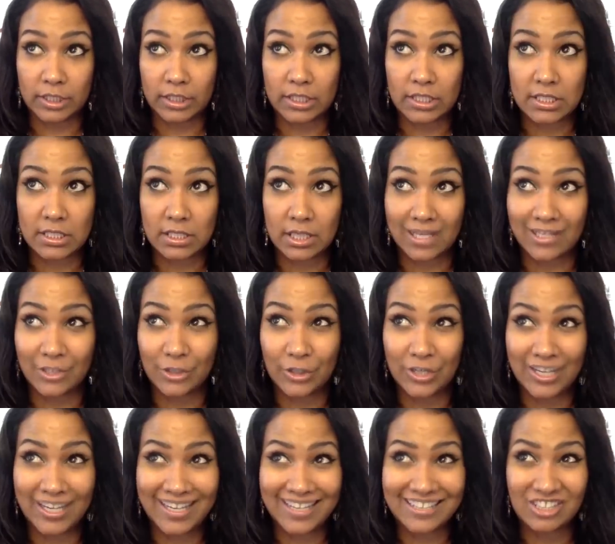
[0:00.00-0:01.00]
Because at
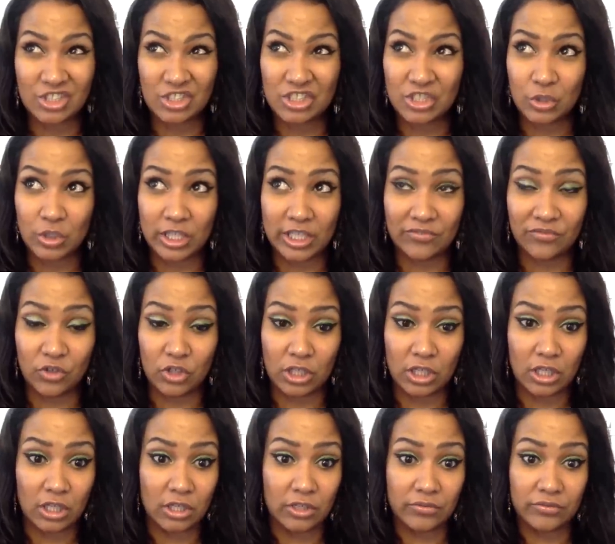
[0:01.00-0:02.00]
your age, you're still looking for
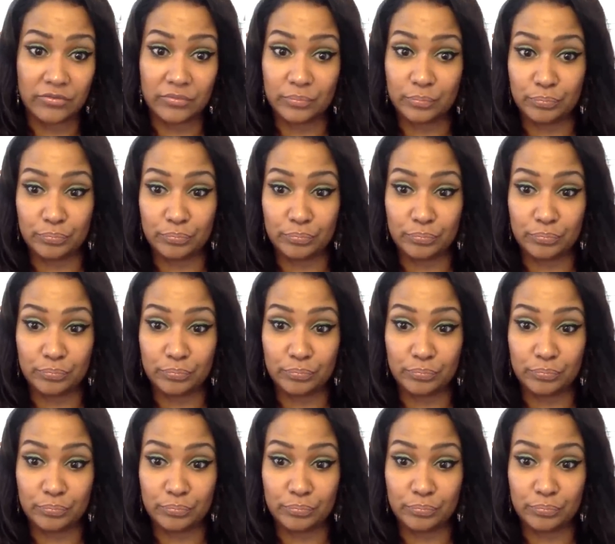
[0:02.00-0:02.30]
love.